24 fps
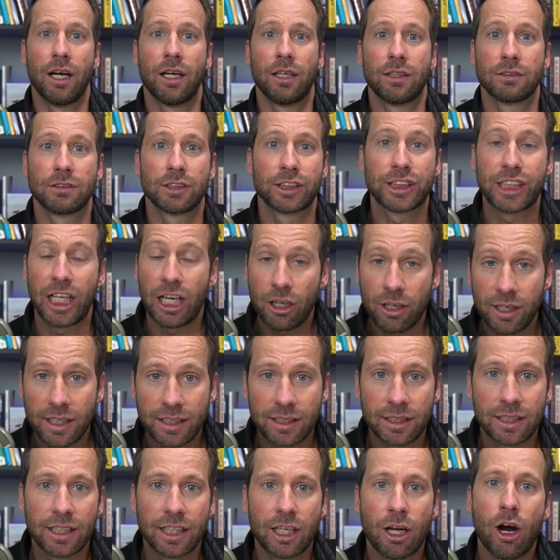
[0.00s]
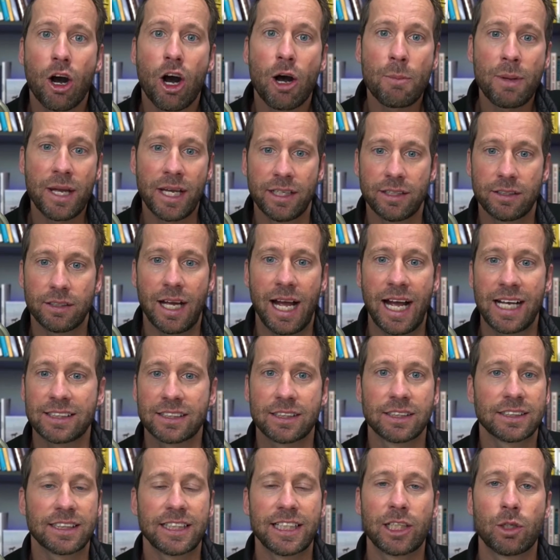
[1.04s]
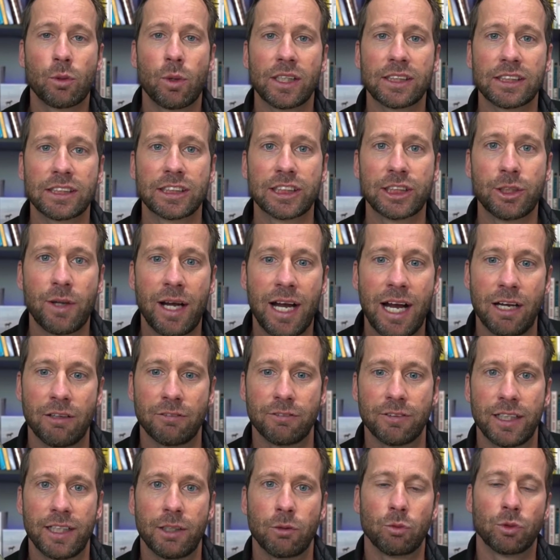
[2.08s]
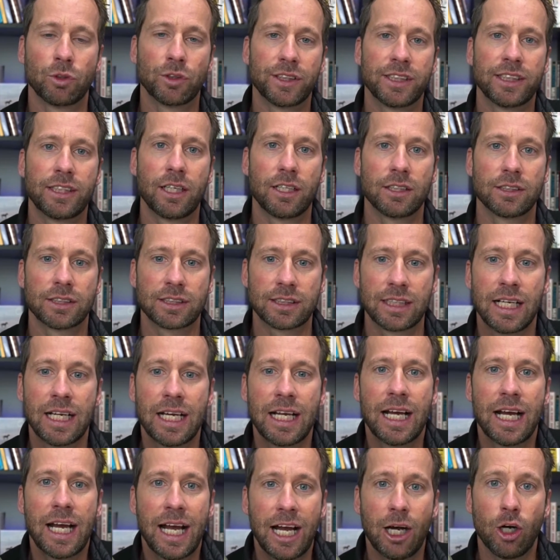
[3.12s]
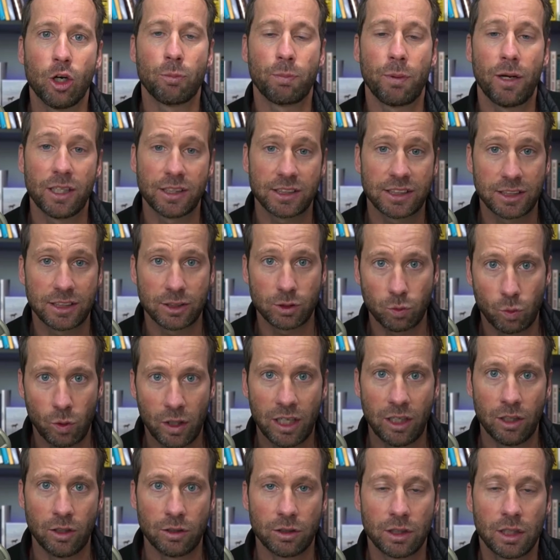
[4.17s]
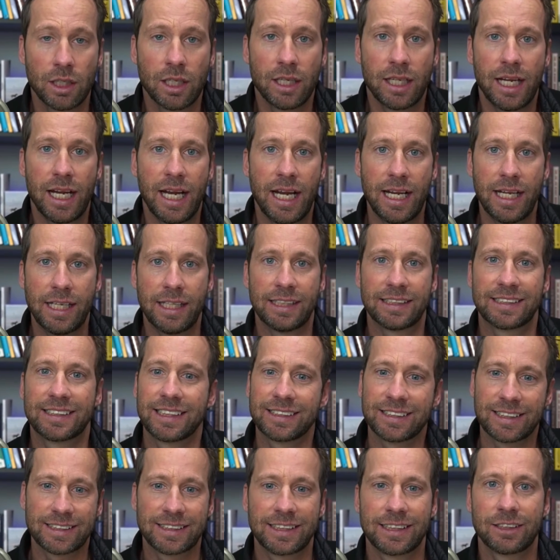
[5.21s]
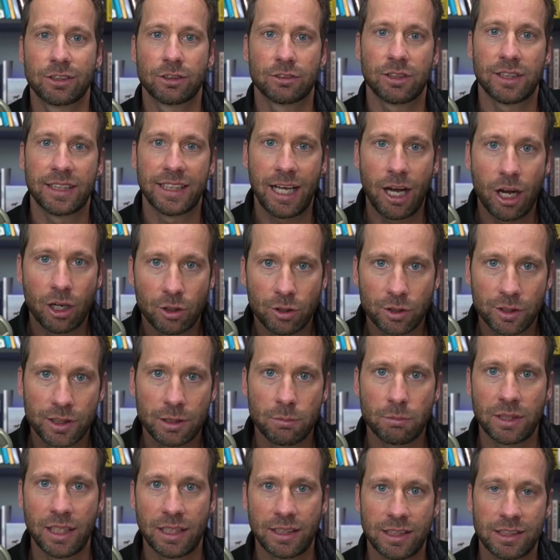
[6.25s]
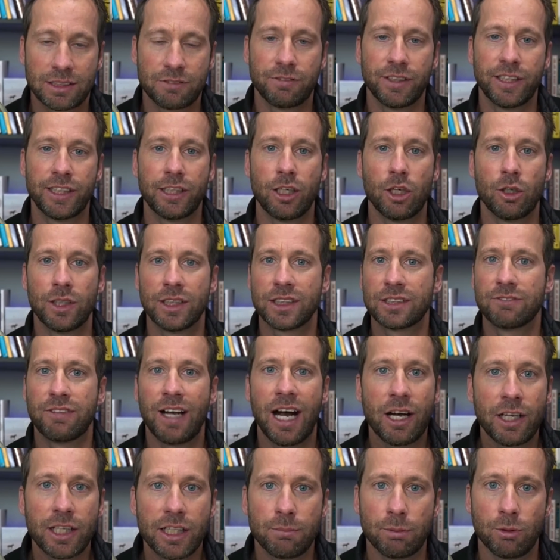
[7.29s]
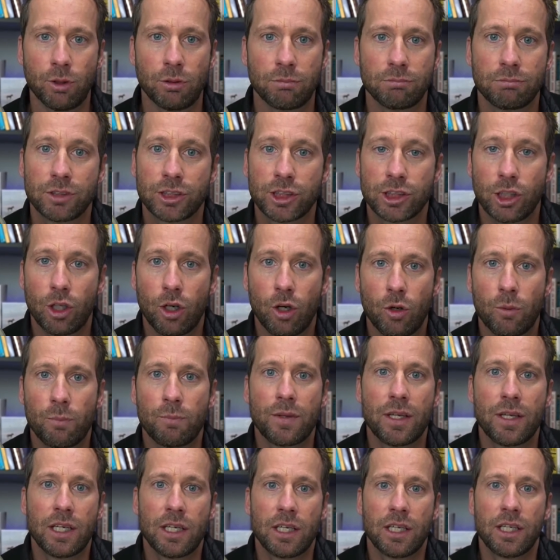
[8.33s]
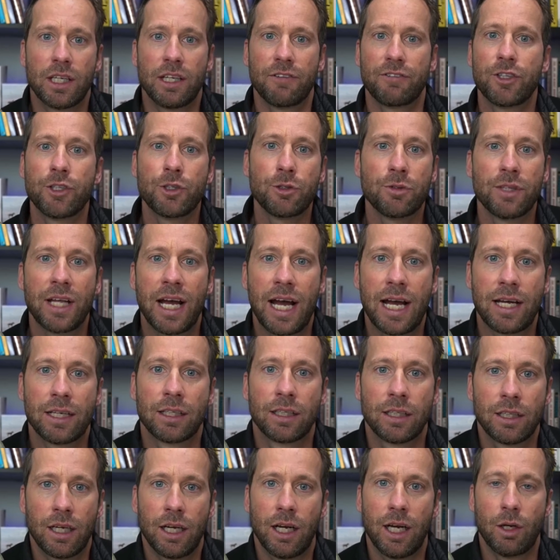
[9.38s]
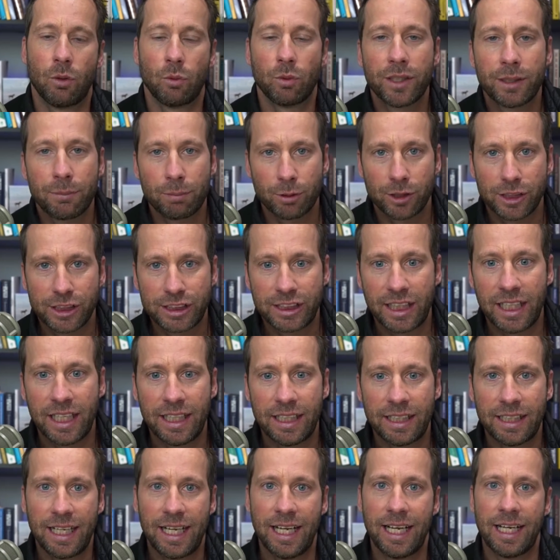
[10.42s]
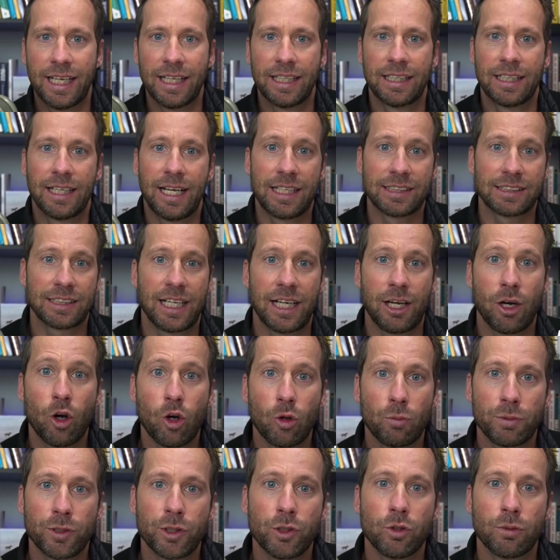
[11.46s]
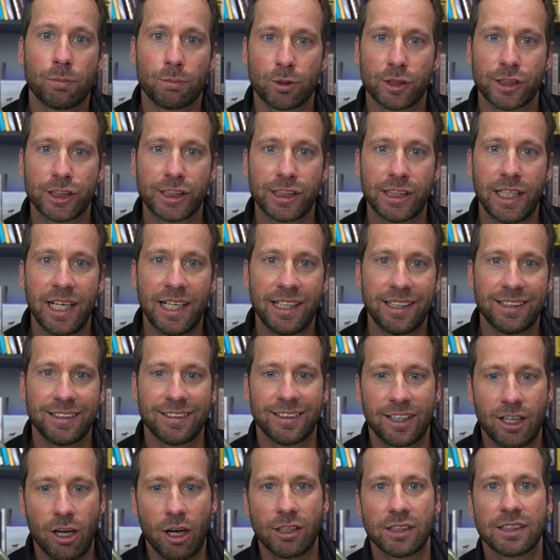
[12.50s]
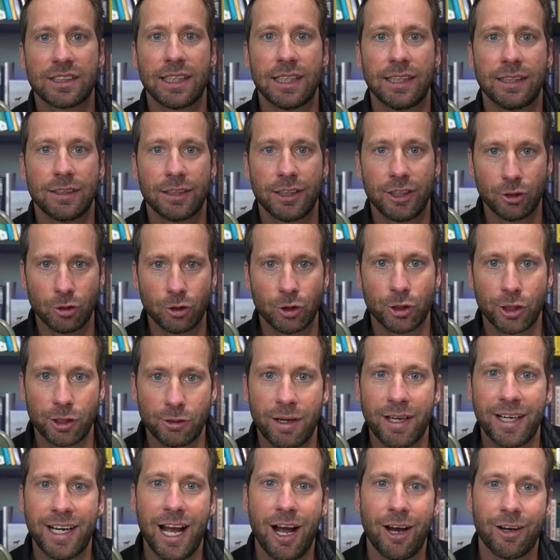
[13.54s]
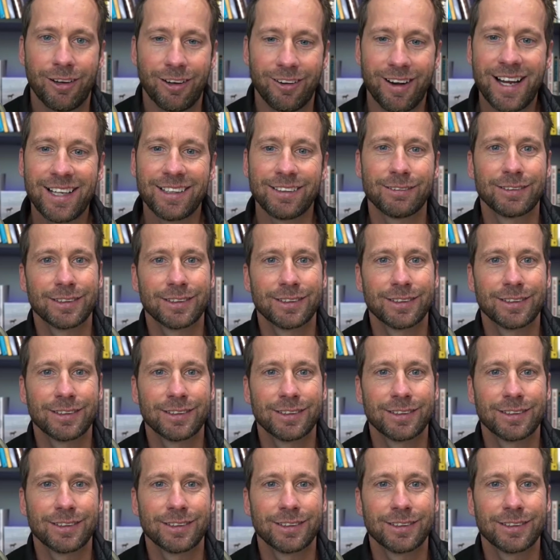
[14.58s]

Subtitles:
Share it, comment, ask us any questions you have. It really does help us as well. And it sends a signal to the algorithm that this video is valuable. So if you do that, we appreciate it. And as I hope you appreciate the content that you're learning right now. All right.